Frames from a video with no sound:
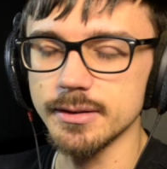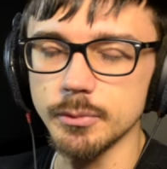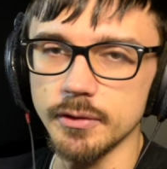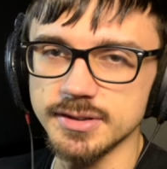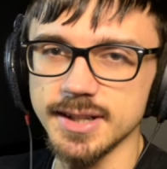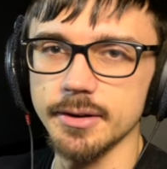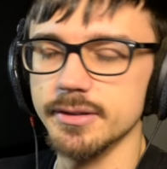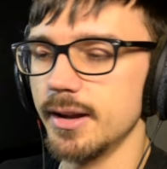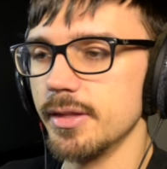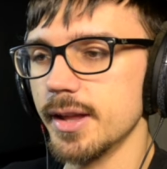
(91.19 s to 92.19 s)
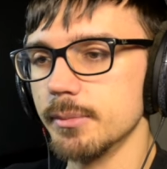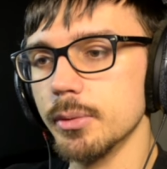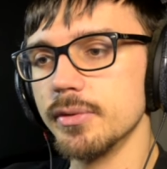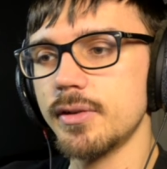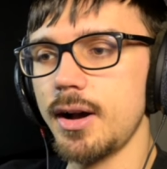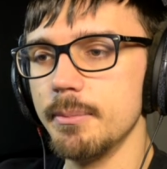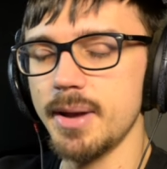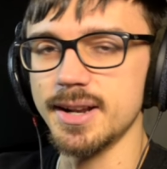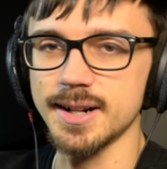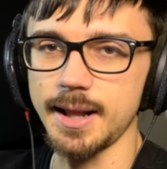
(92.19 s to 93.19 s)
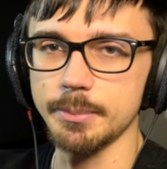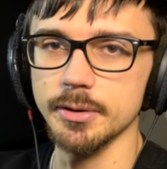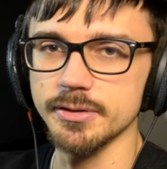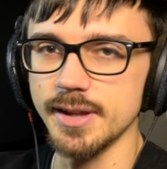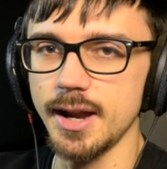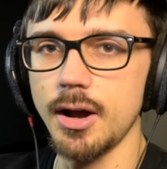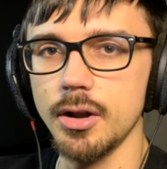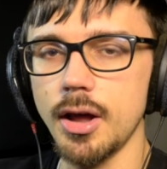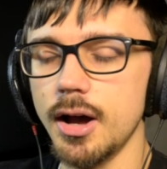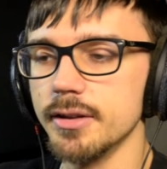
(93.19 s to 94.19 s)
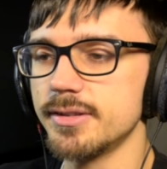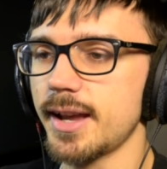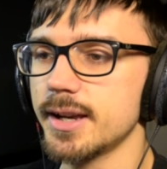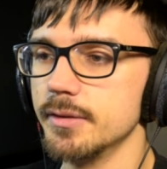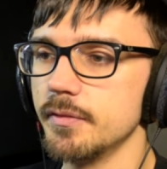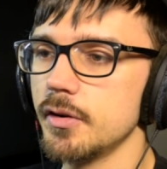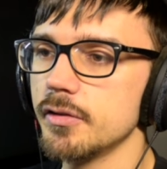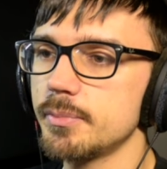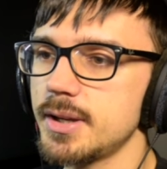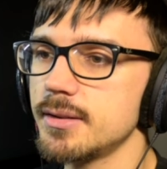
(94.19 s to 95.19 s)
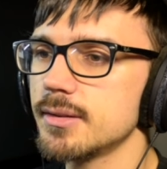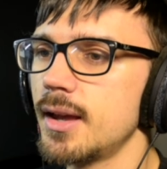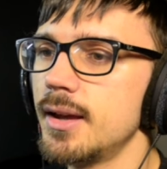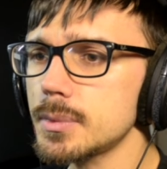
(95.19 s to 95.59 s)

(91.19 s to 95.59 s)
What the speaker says: It's more of a sound design thing, but we've got our main clap or snare on our second and fourth beats.